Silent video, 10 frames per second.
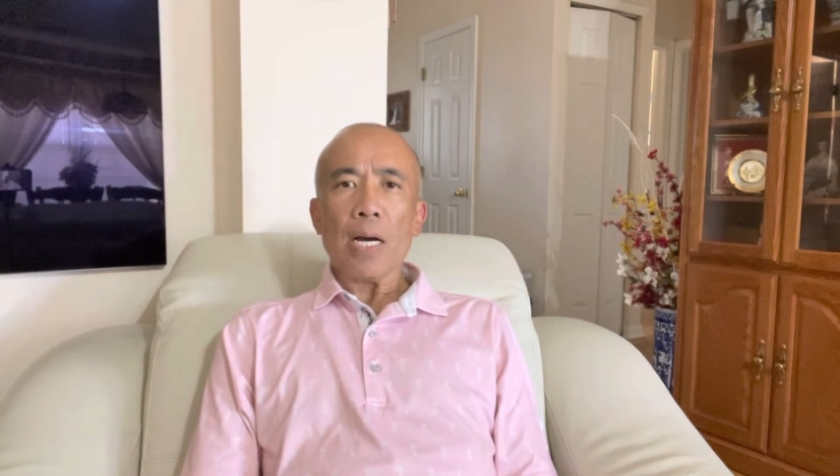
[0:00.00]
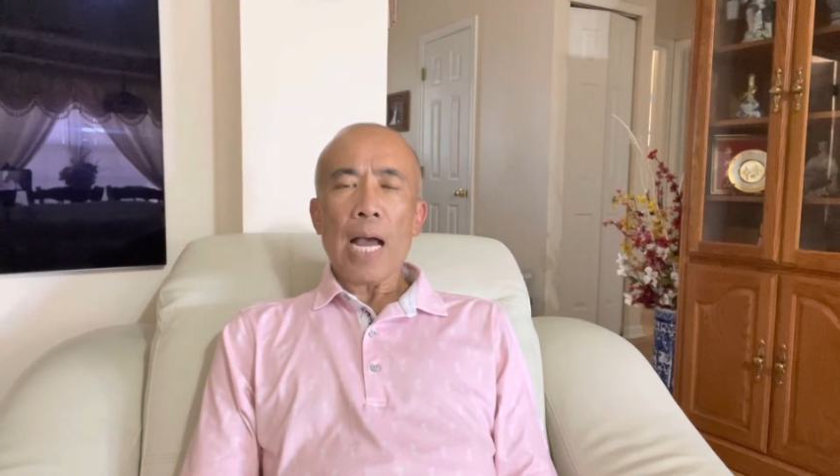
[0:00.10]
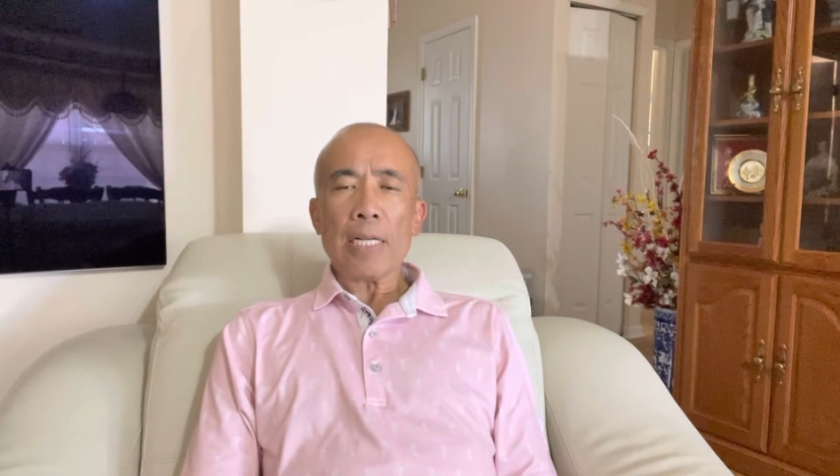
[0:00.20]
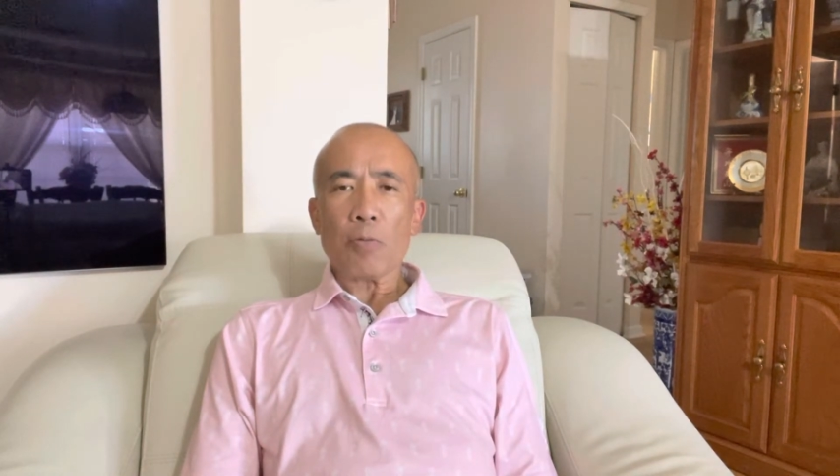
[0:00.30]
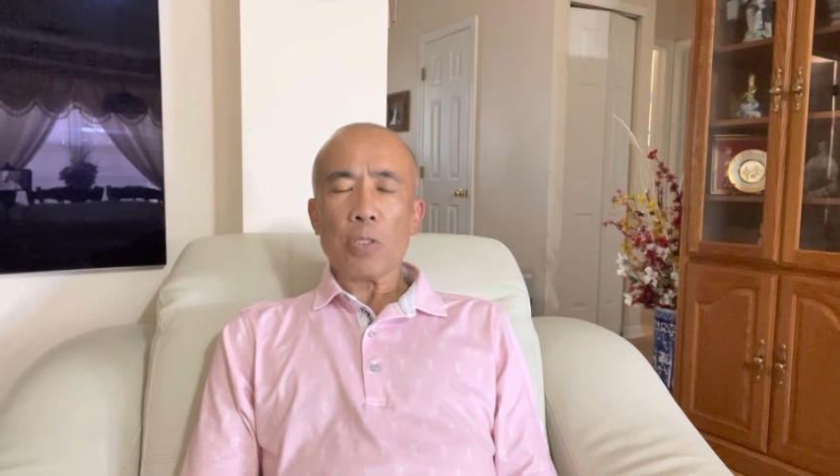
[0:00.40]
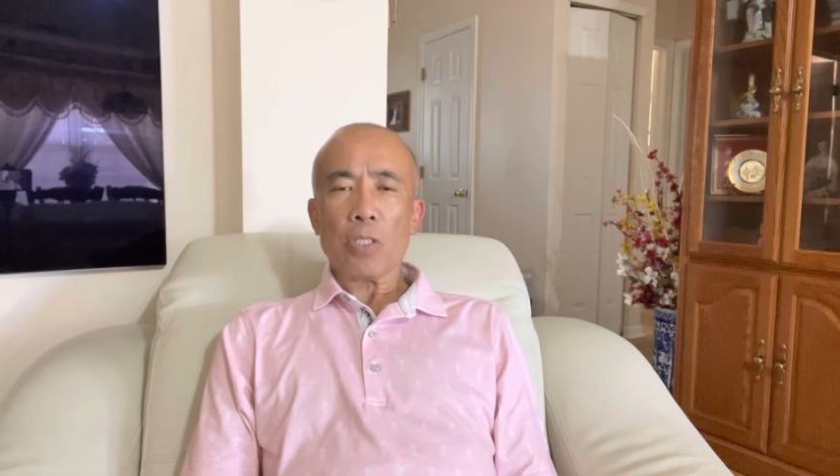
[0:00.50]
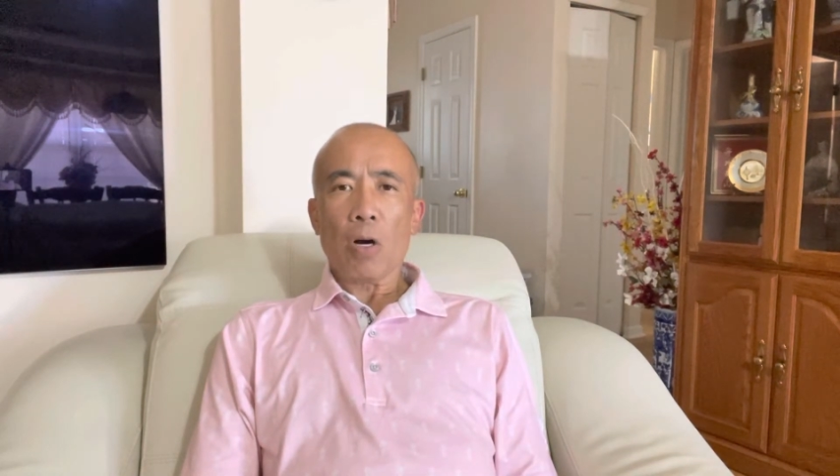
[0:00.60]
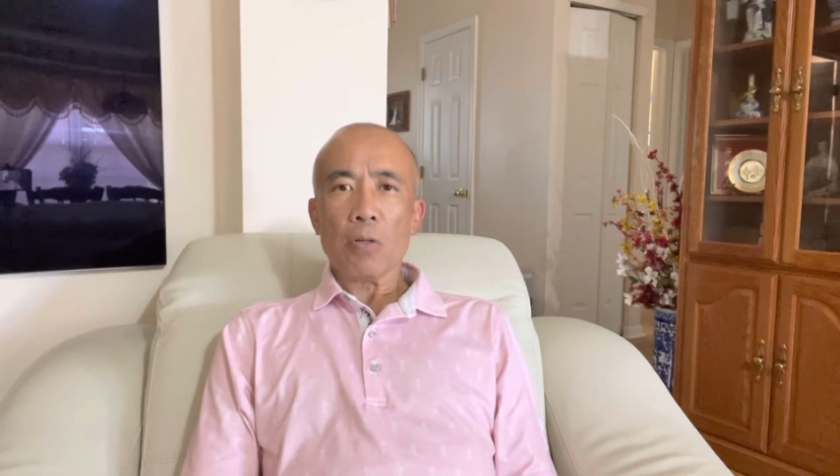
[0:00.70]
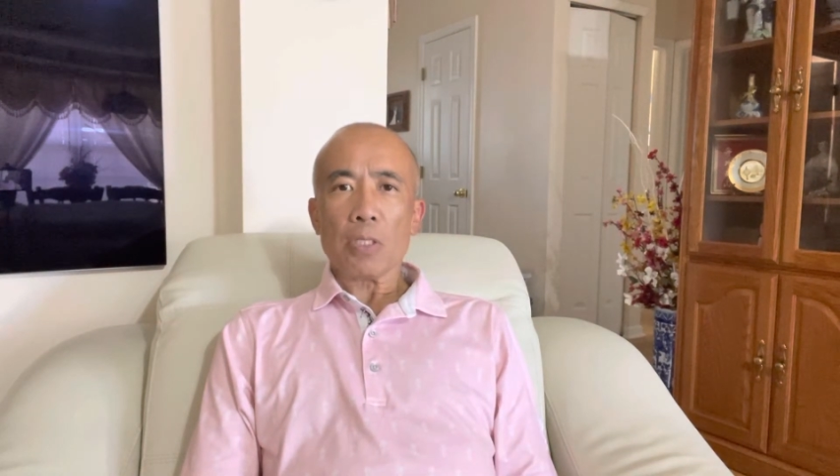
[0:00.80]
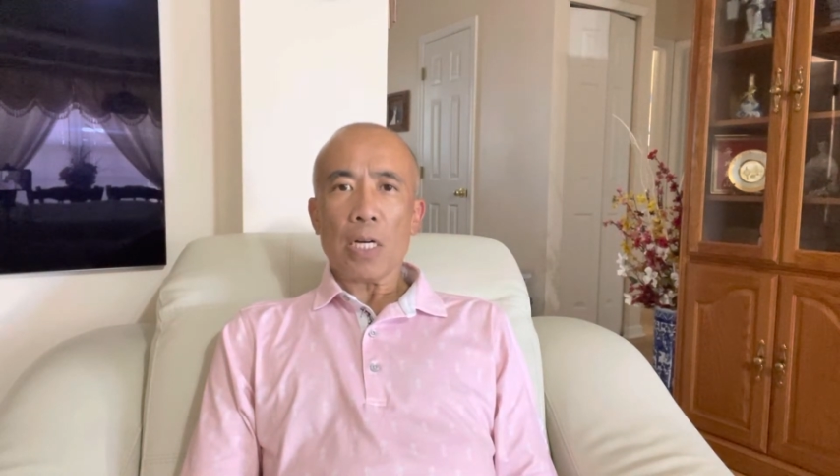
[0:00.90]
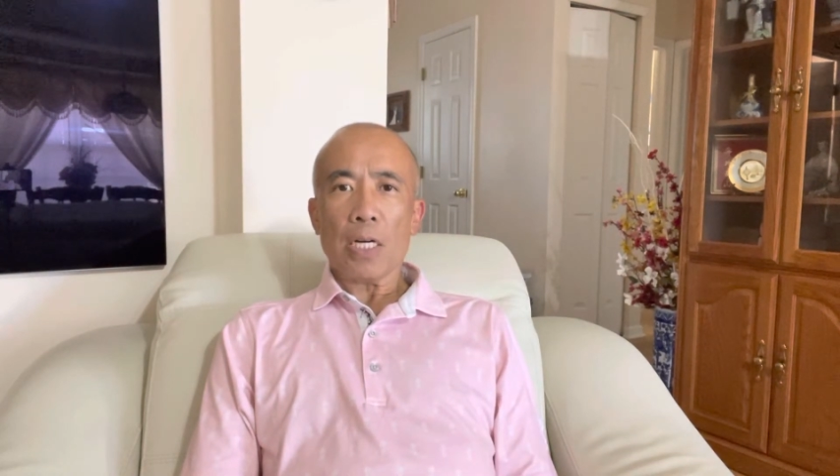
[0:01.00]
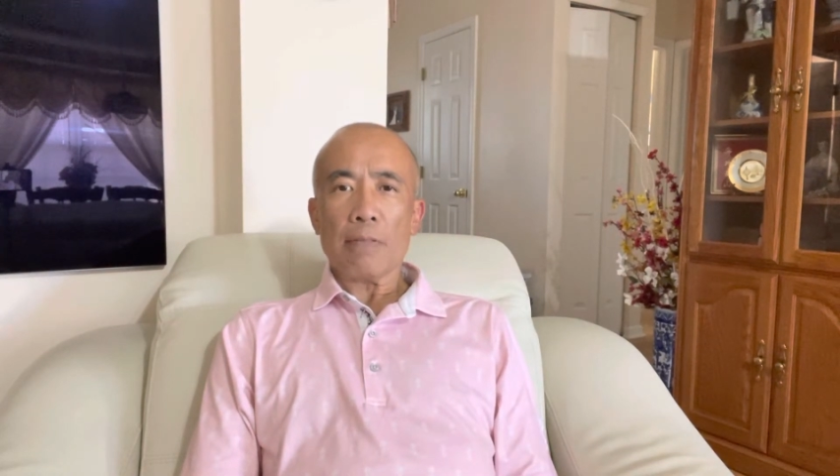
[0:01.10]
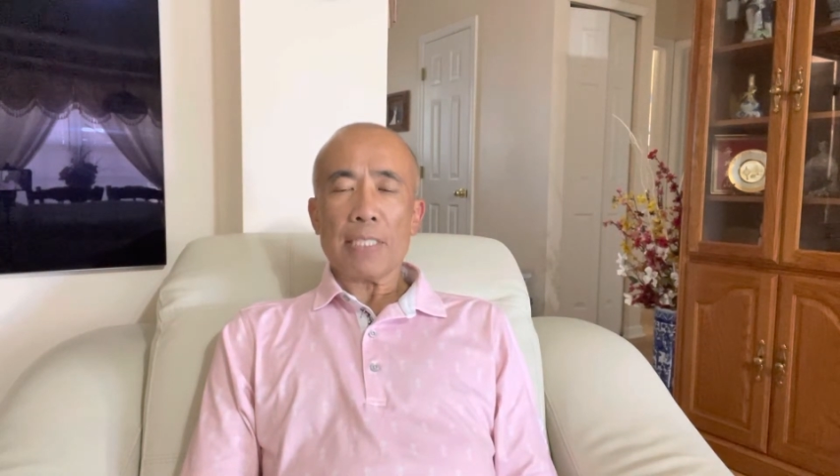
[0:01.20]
as a result of the